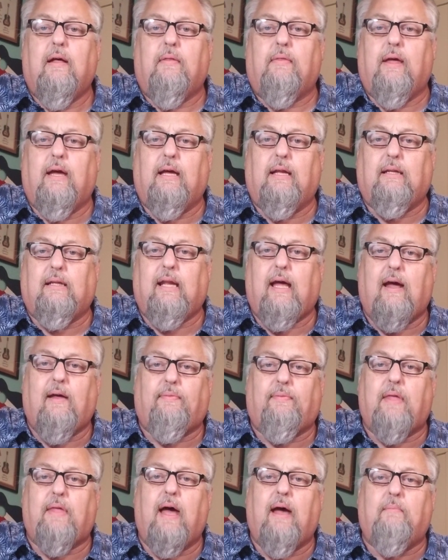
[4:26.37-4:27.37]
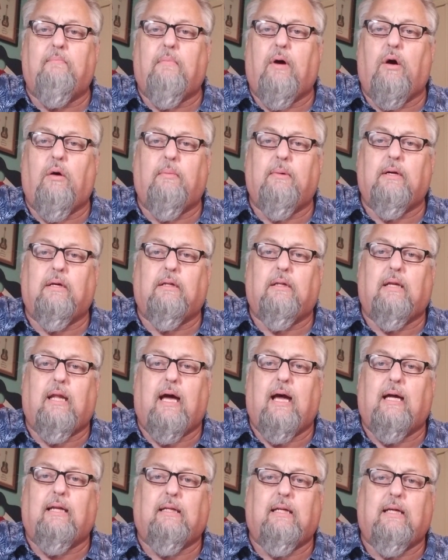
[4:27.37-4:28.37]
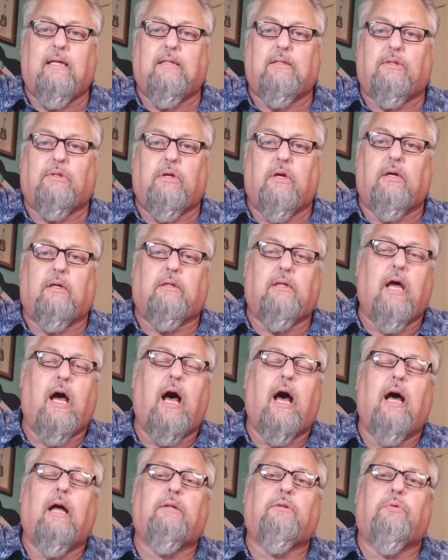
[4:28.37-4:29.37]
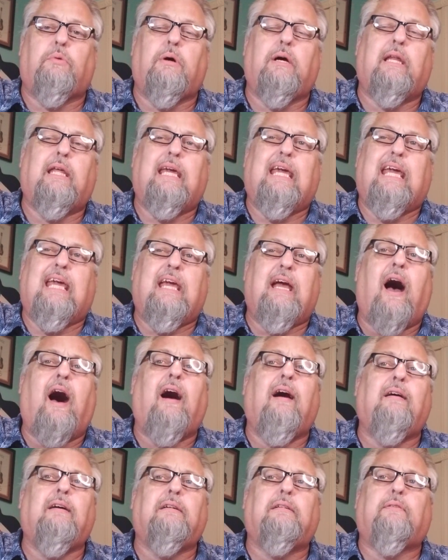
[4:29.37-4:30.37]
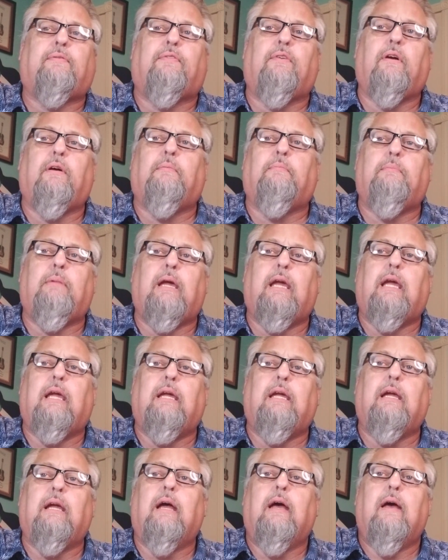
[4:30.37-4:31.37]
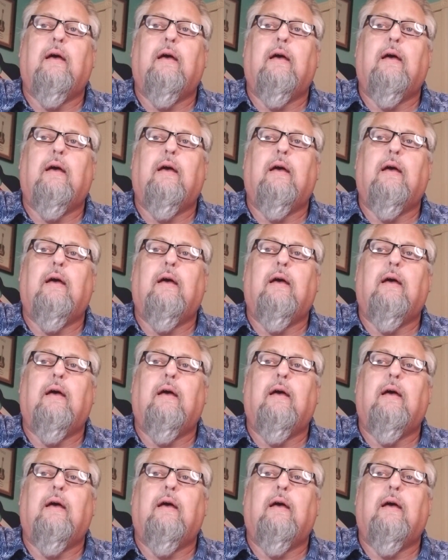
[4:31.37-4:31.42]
Then at that moment lightning struck not twenty yards from me